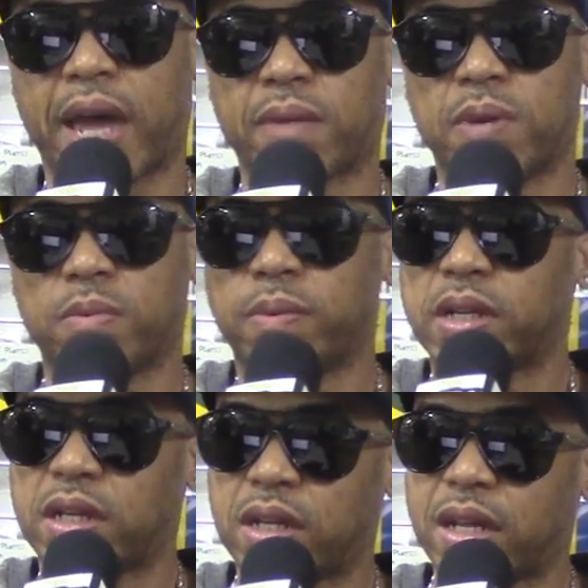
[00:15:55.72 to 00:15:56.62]
black people,
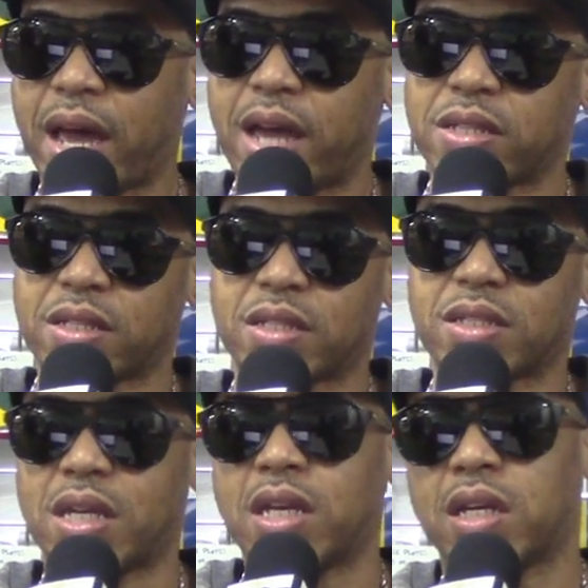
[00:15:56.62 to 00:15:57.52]
but it, it has.
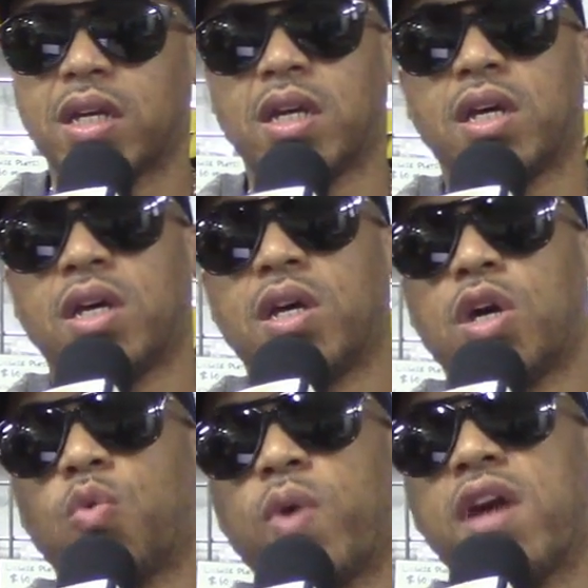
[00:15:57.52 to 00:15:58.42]
See,
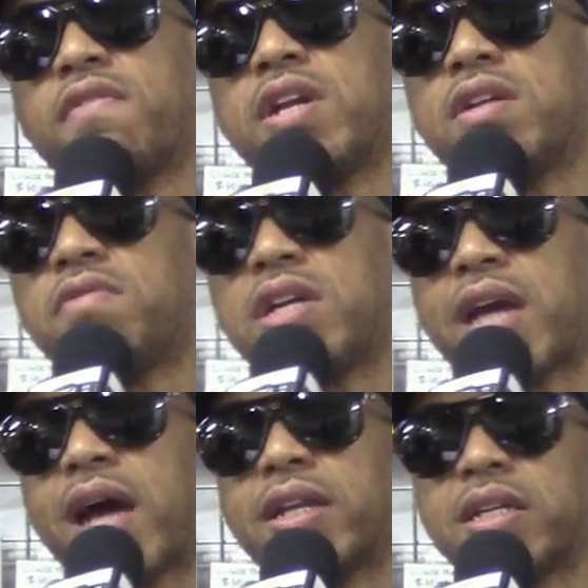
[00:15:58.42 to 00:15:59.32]
we're in a
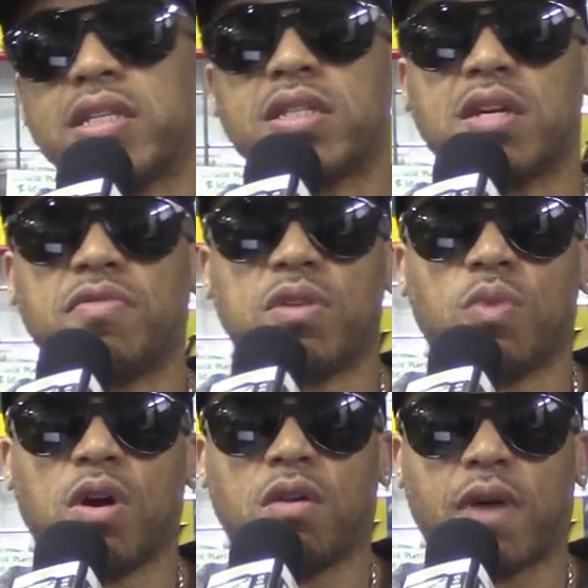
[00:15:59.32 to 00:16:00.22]
reality TV
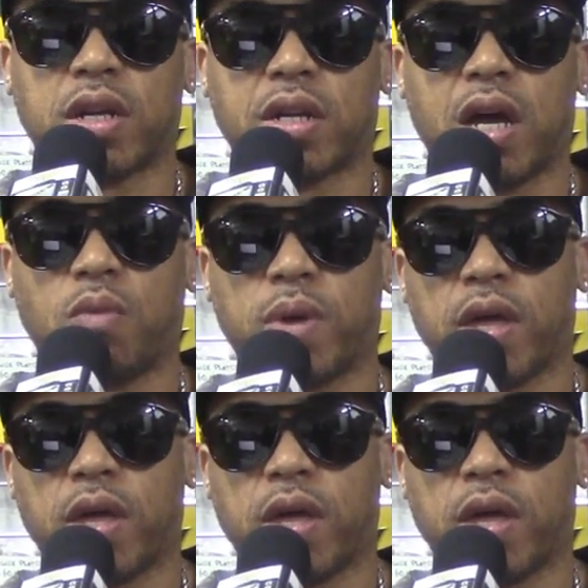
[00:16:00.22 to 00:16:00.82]
world right now